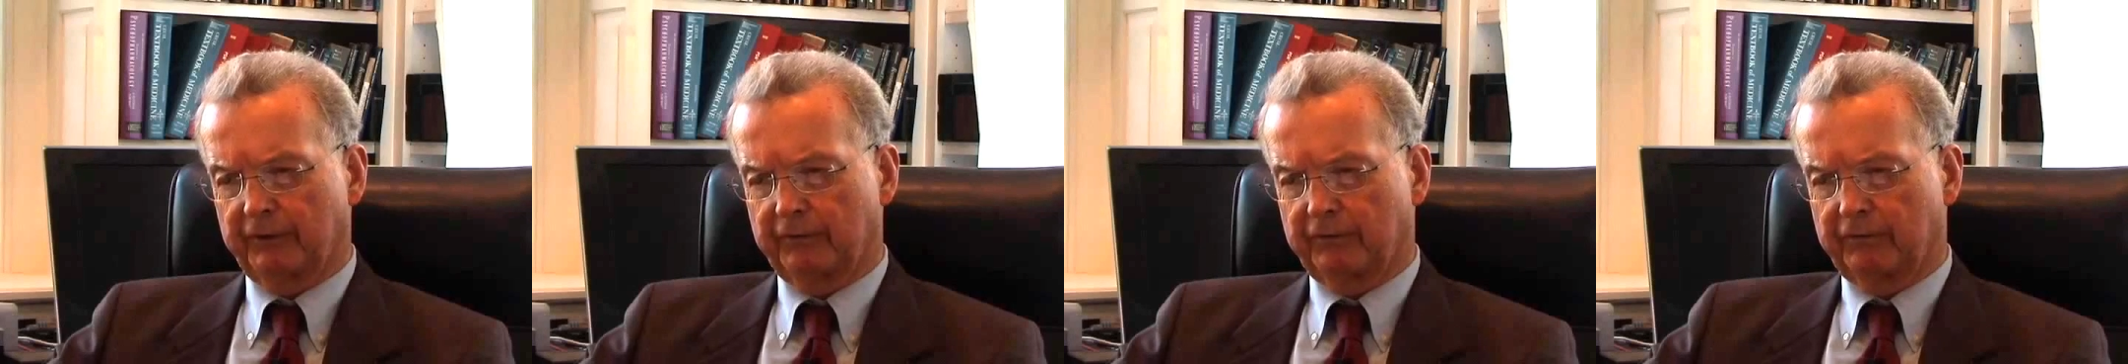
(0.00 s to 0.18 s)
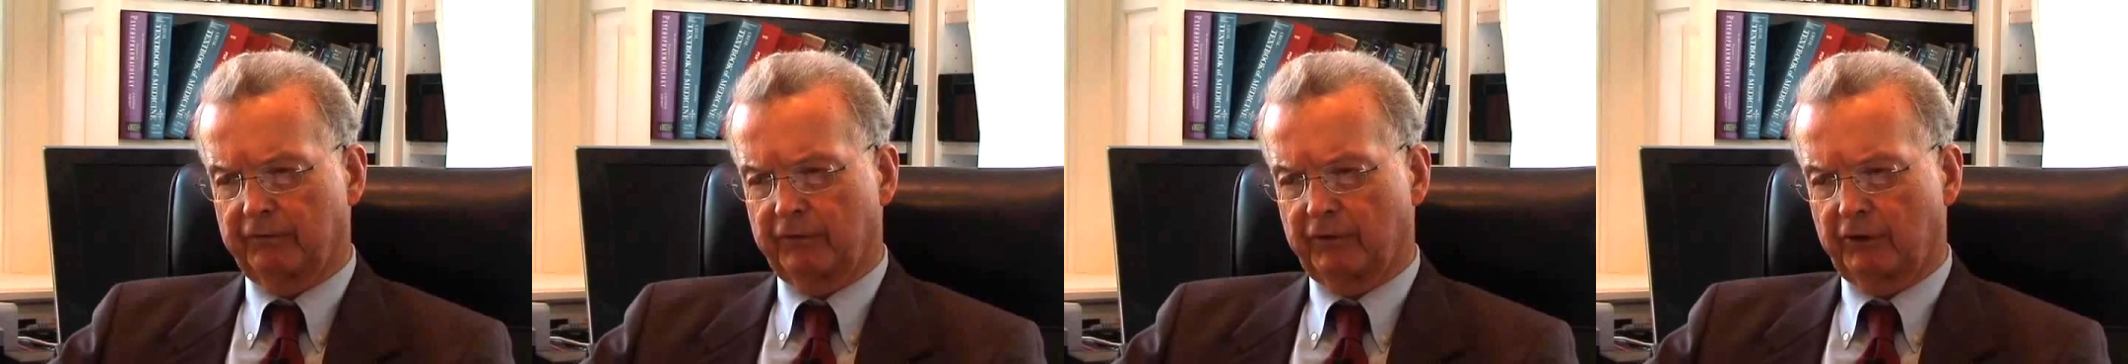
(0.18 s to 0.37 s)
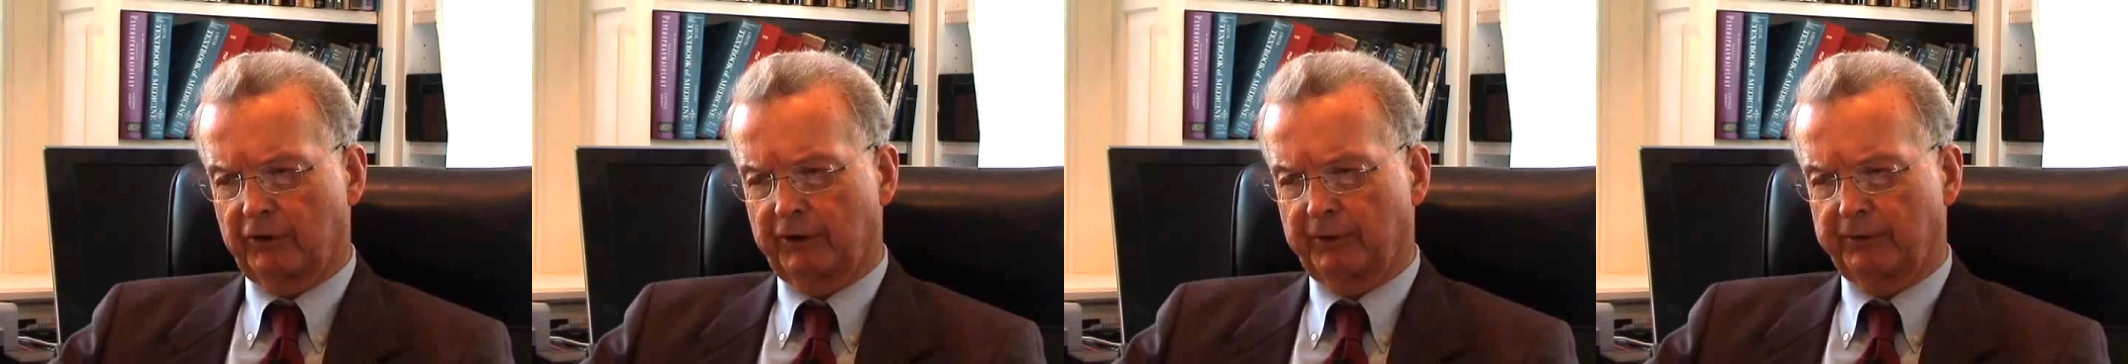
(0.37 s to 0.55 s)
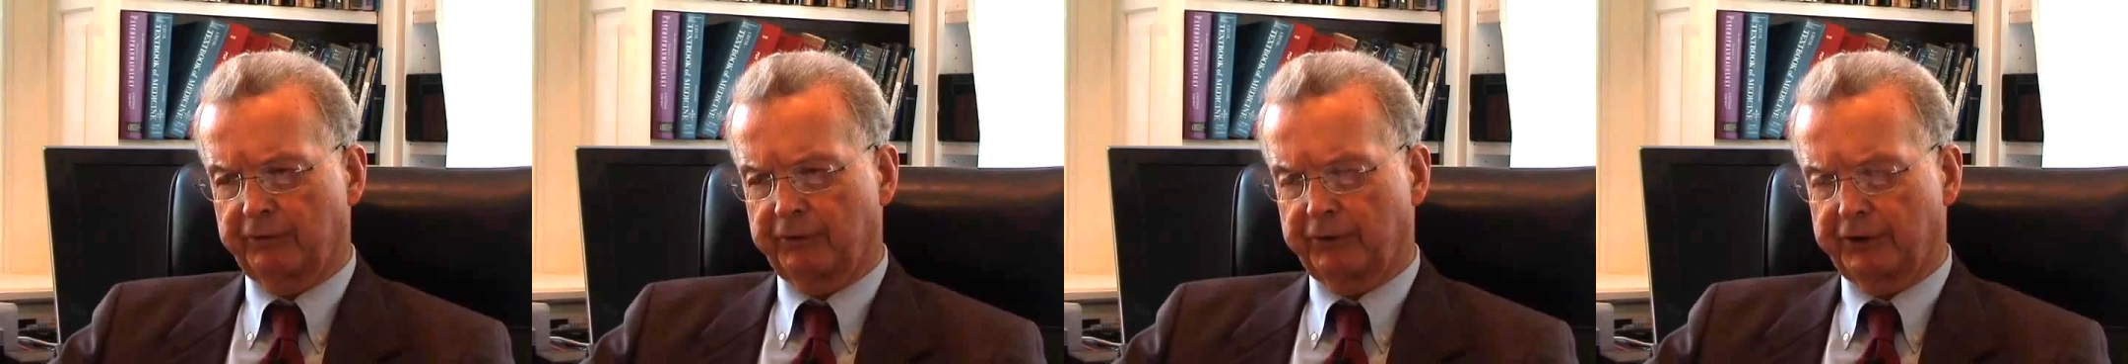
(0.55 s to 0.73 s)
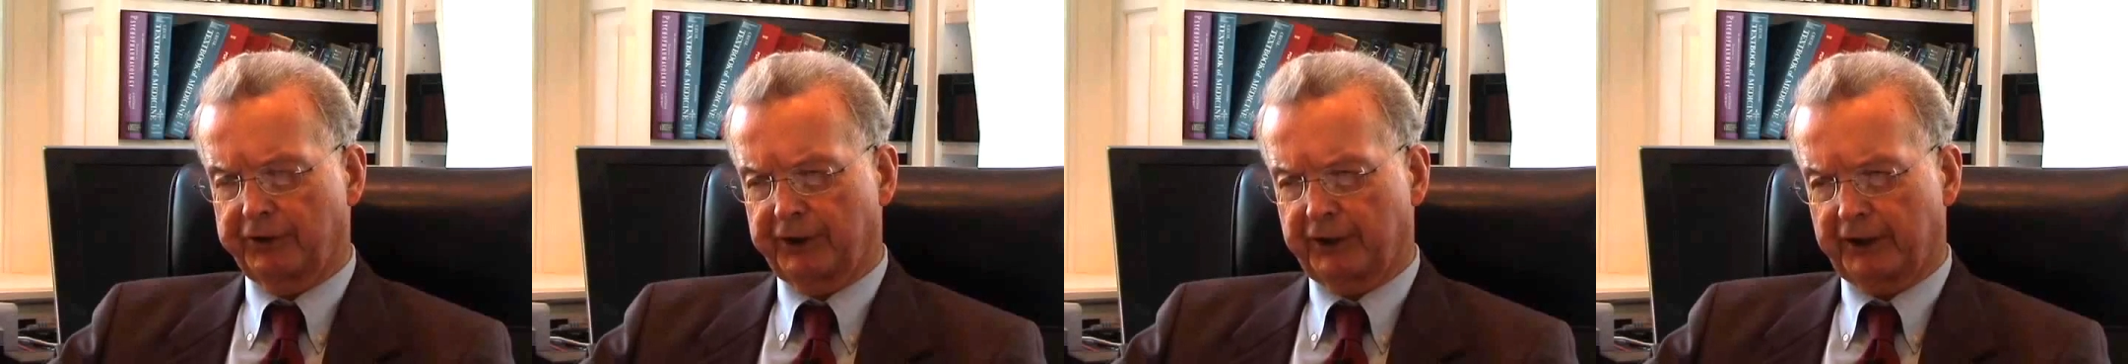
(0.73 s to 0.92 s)
very
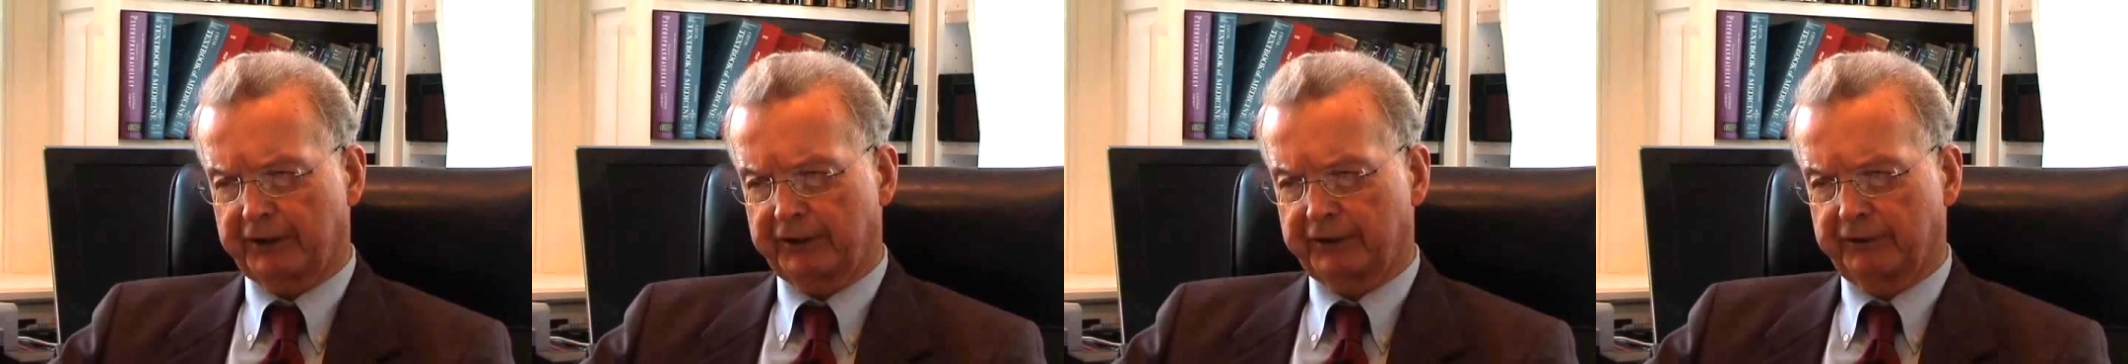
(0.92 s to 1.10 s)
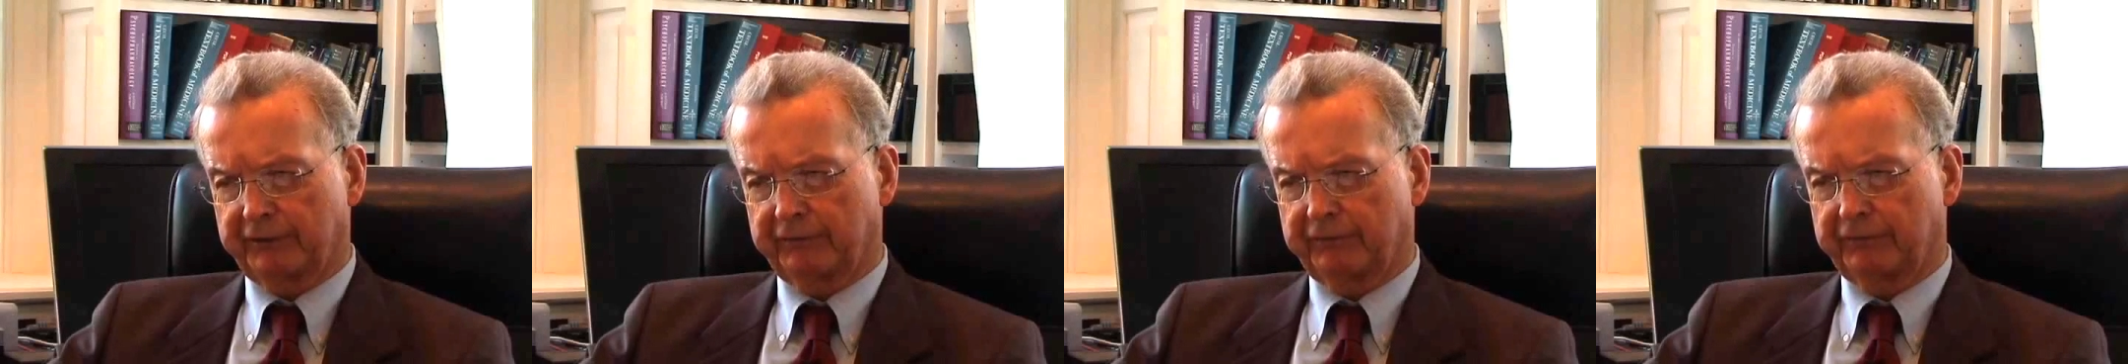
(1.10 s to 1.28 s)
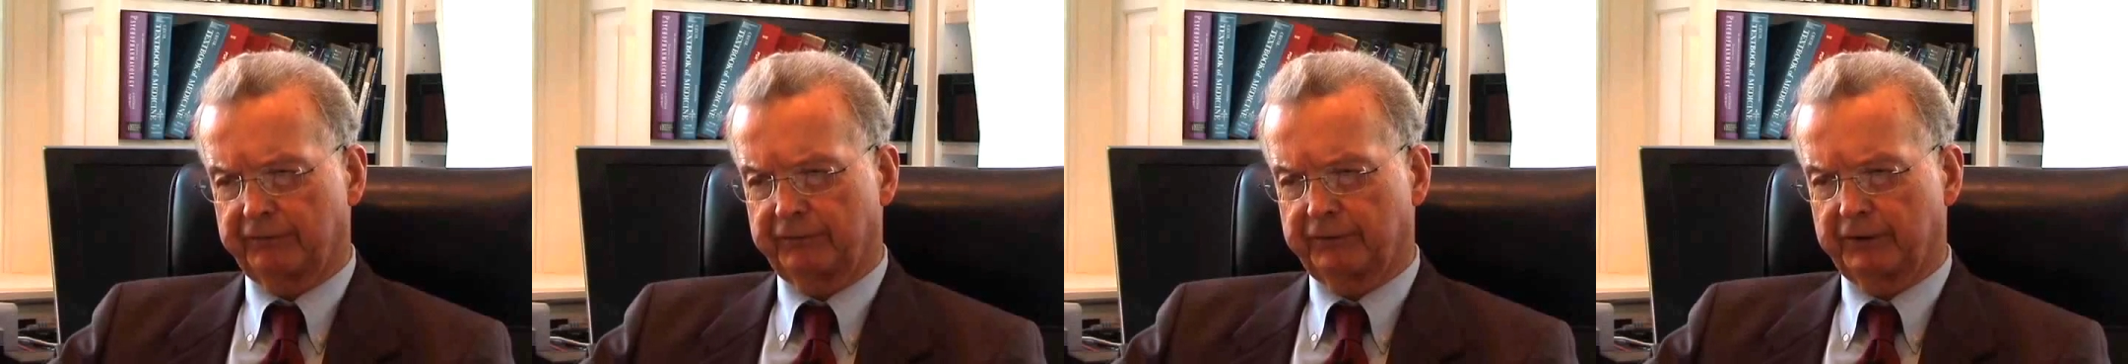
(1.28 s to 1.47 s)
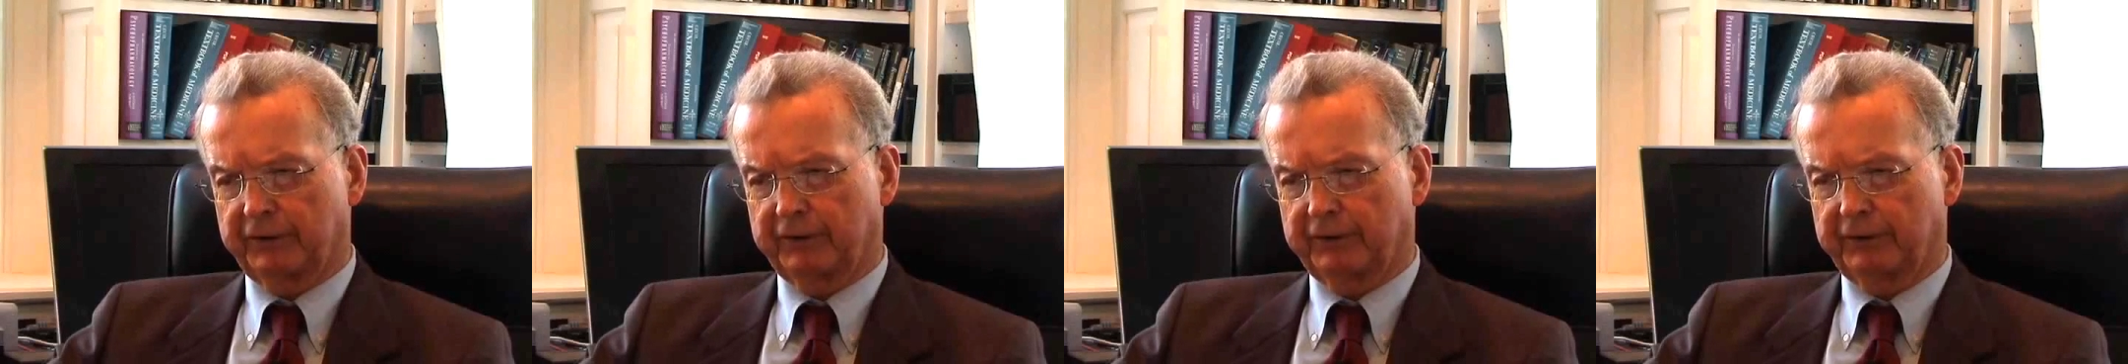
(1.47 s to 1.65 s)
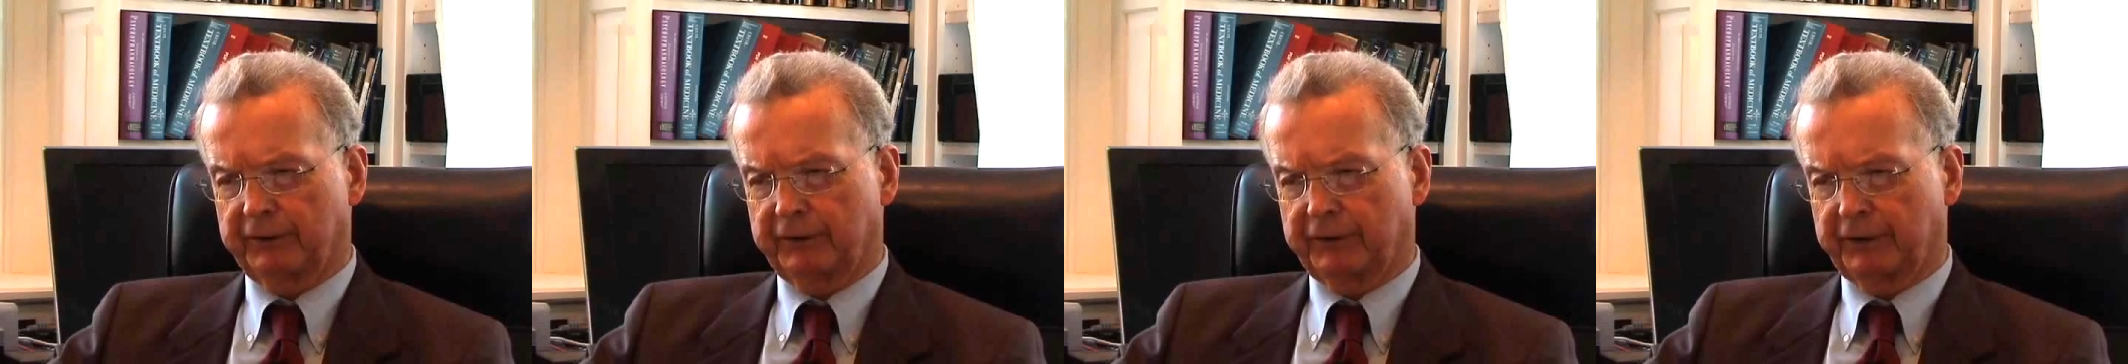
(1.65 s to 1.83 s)
protective
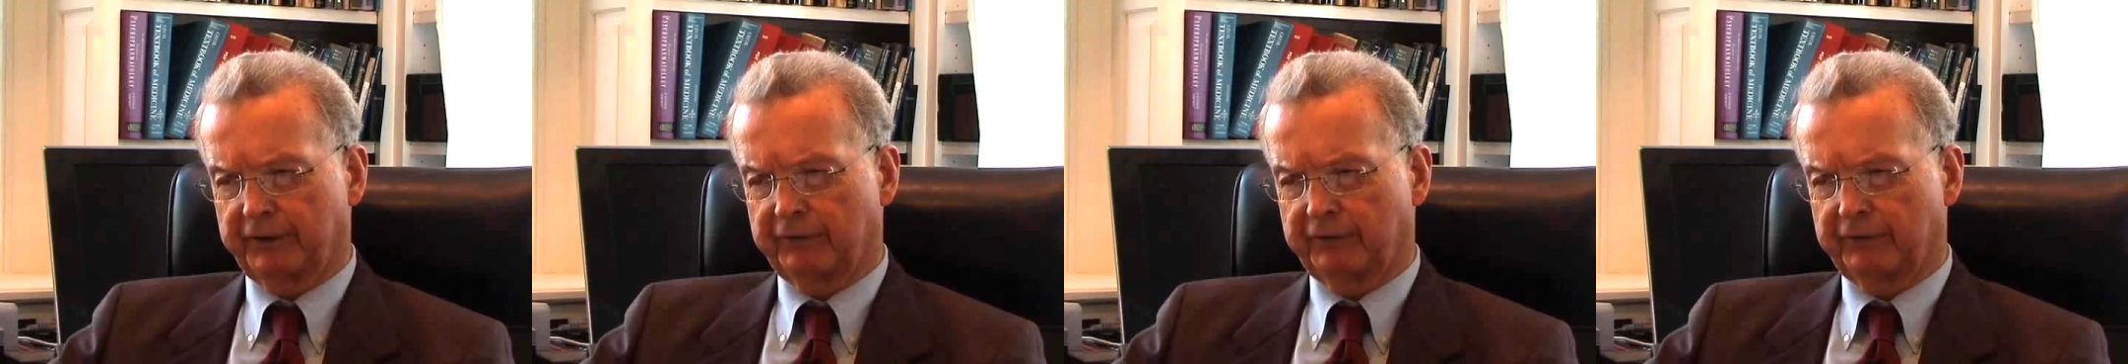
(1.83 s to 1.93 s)
uh,